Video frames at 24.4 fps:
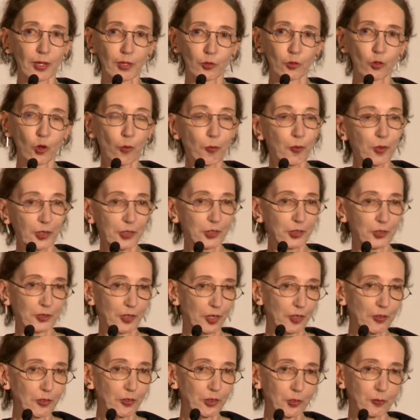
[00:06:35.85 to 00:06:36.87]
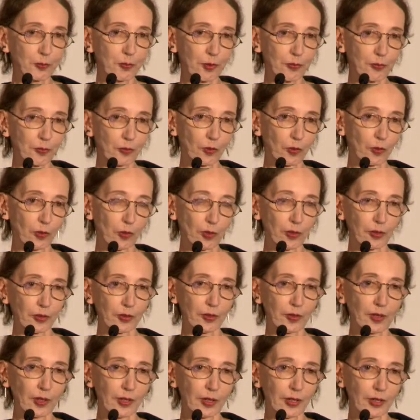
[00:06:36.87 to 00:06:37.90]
nobody's done this before,